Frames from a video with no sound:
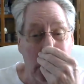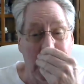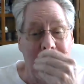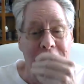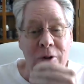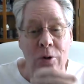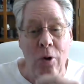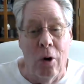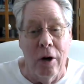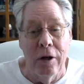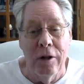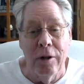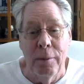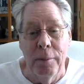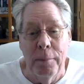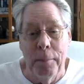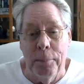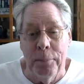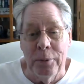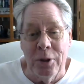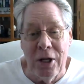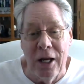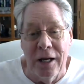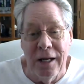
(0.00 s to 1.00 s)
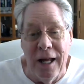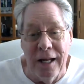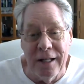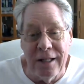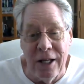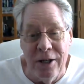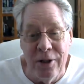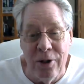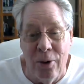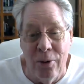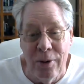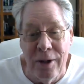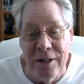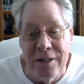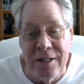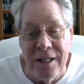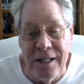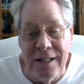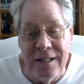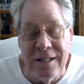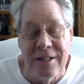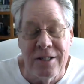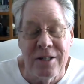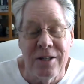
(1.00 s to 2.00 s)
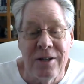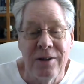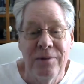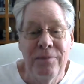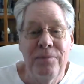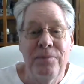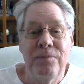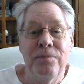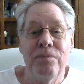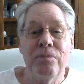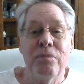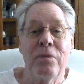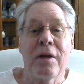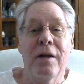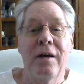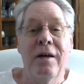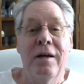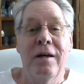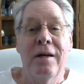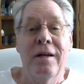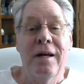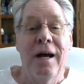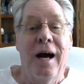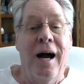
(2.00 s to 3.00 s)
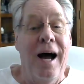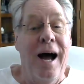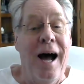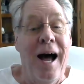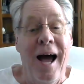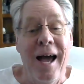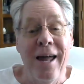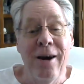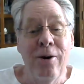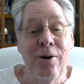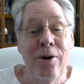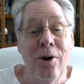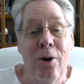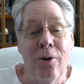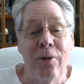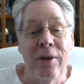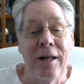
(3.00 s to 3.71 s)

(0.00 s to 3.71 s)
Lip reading: to ignore them and pretend like they don't exist? I don't know.